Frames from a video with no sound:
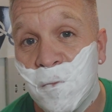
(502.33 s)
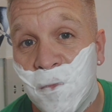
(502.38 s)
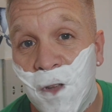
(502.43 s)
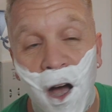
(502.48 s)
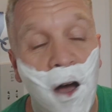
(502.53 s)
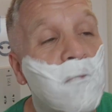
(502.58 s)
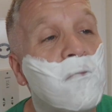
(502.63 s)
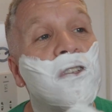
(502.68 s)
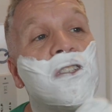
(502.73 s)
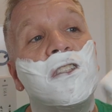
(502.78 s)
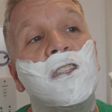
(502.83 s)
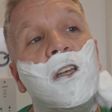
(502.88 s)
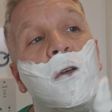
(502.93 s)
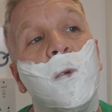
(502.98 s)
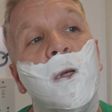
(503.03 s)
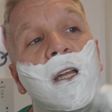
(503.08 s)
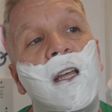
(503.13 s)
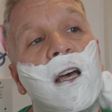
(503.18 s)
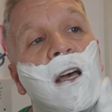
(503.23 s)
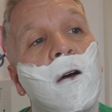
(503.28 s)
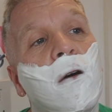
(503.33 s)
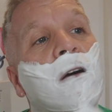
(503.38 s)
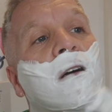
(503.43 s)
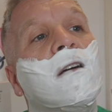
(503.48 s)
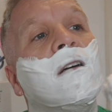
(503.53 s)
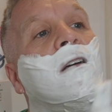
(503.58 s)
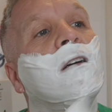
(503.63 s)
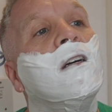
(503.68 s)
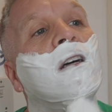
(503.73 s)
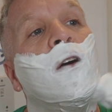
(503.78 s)
I'm just doing
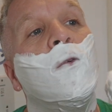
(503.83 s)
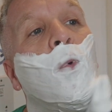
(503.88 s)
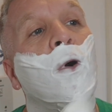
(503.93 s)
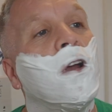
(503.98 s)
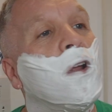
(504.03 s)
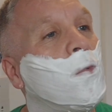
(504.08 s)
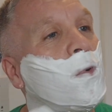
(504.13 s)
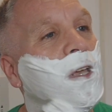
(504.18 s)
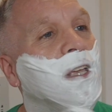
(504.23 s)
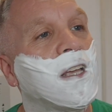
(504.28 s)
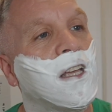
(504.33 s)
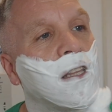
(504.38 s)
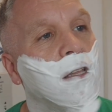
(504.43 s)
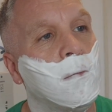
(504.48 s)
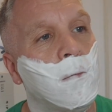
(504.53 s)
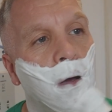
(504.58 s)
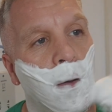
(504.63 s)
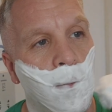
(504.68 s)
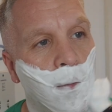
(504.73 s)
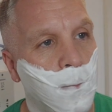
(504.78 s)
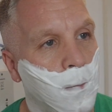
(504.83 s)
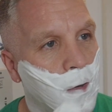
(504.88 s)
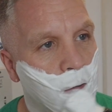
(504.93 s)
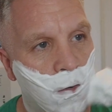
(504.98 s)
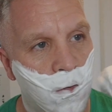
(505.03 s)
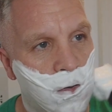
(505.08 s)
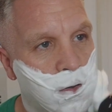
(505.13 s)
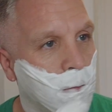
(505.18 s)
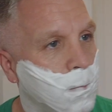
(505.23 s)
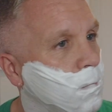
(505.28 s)
one a week at the moment
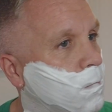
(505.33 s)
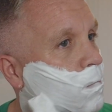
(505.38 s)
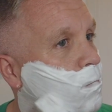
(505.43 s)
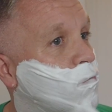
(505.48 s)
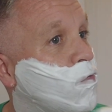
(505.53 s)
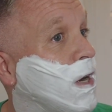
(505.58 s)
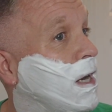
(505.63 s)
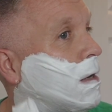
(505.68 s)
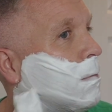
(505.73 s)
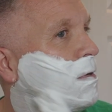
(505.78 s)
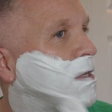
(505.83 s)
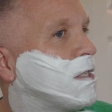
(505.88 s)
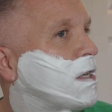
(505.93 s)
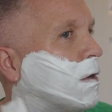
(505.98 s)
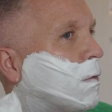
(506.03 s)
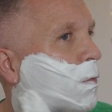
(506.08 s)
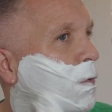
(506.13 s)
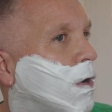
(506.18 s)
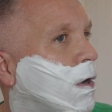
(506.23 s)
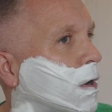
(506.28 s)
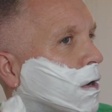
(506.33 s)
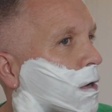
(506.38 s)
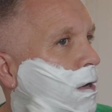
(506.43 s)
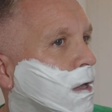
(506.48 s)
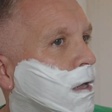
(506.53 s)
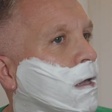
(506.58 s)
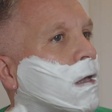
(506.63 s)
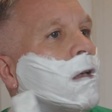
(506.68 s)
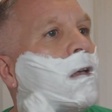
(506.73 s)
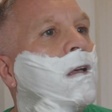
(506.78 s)
because I'm really busy at work.